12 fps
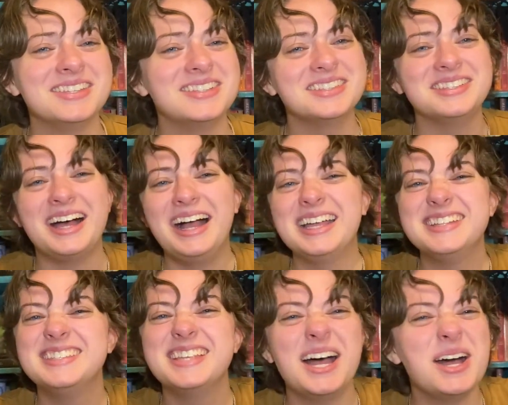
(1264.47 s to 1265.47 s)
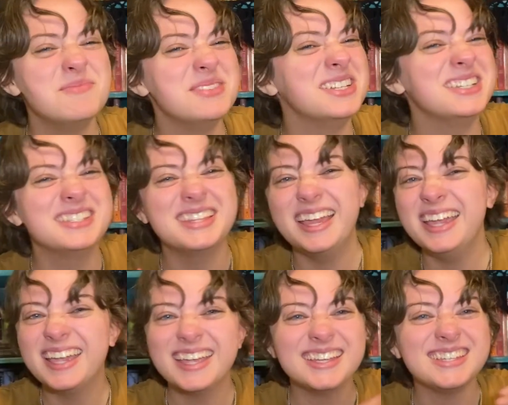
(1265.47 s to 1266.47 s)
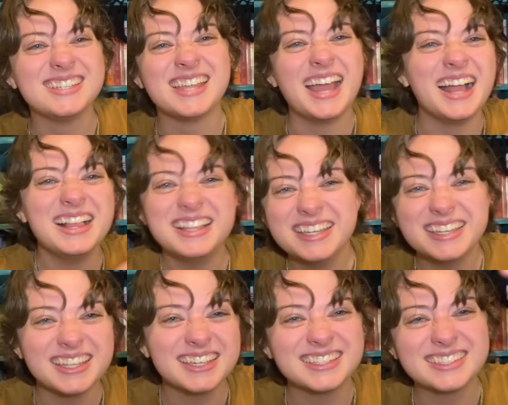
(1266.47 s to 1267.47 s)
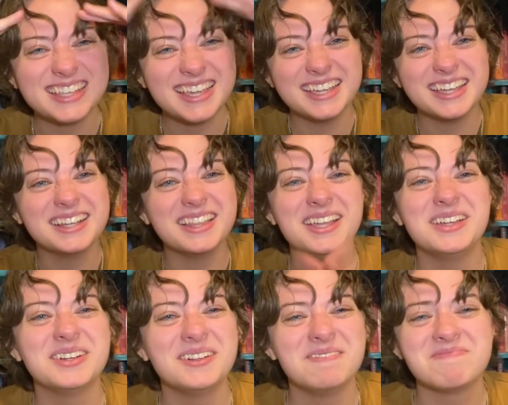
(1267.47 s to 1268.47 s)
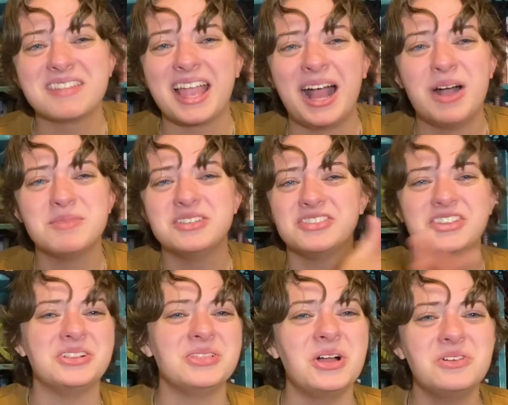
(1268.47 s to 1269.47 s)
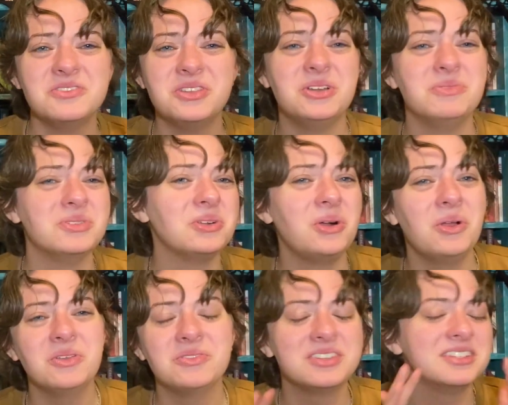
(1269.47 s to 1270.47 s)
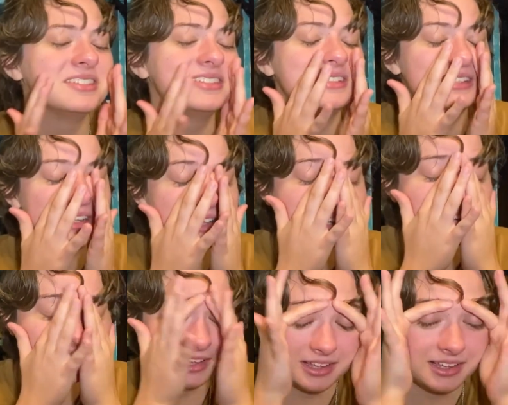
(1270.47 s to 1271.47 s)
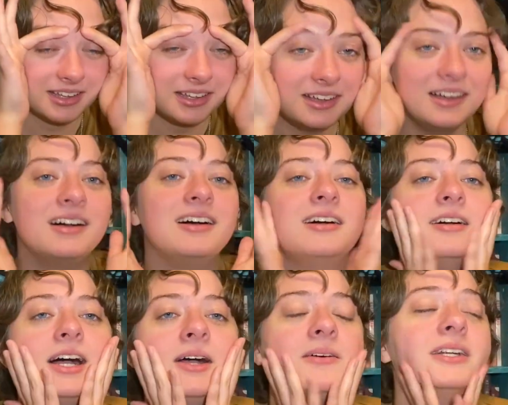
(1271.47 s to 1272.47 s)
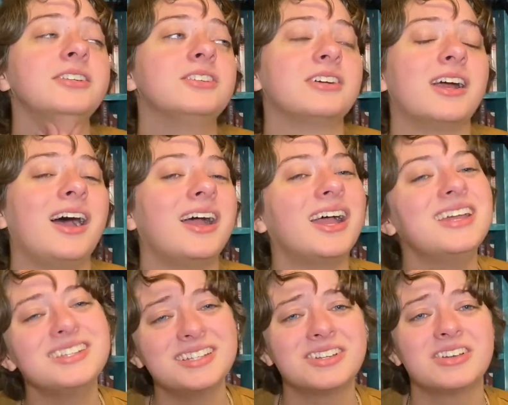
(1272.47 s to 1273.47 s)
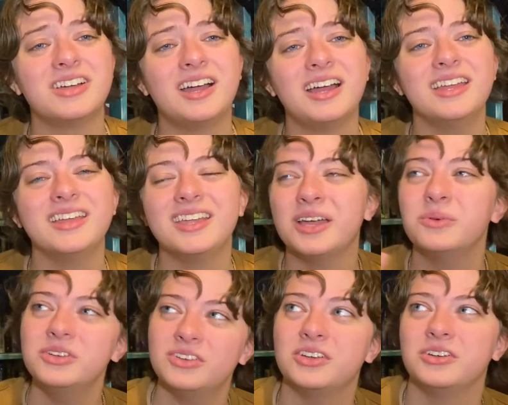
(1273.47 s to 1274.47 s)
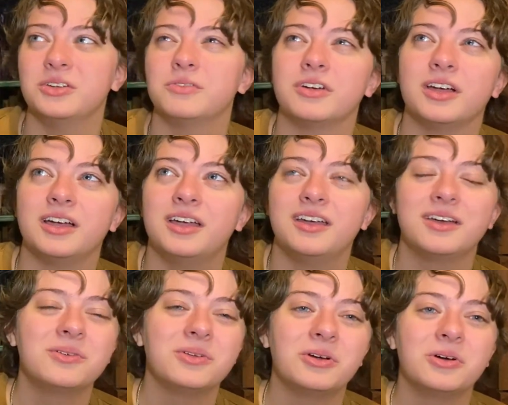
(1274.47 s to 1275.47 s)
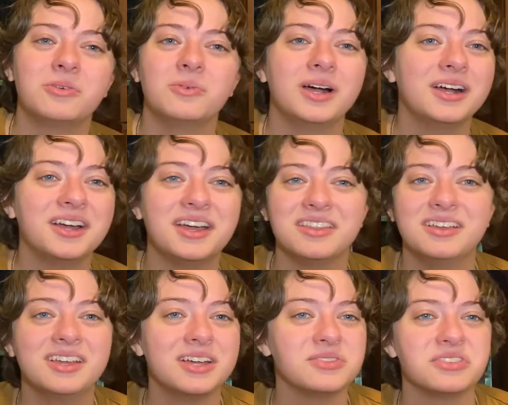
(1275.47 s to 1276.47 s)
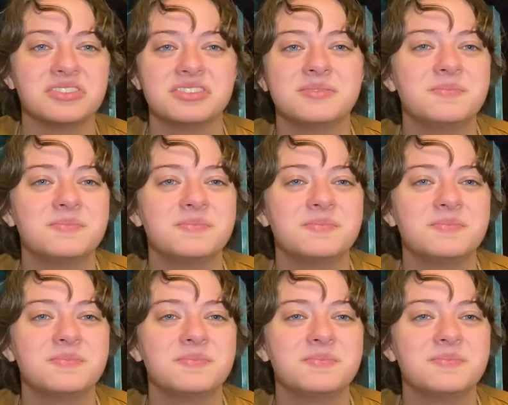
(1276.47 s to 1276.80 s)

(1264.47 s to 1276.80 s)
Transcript: lines up and is like saying like how much they love them and all of this, and oh, I wanted to cry. I didn't cry, like I wish I could have cried. I don't know why. I think I was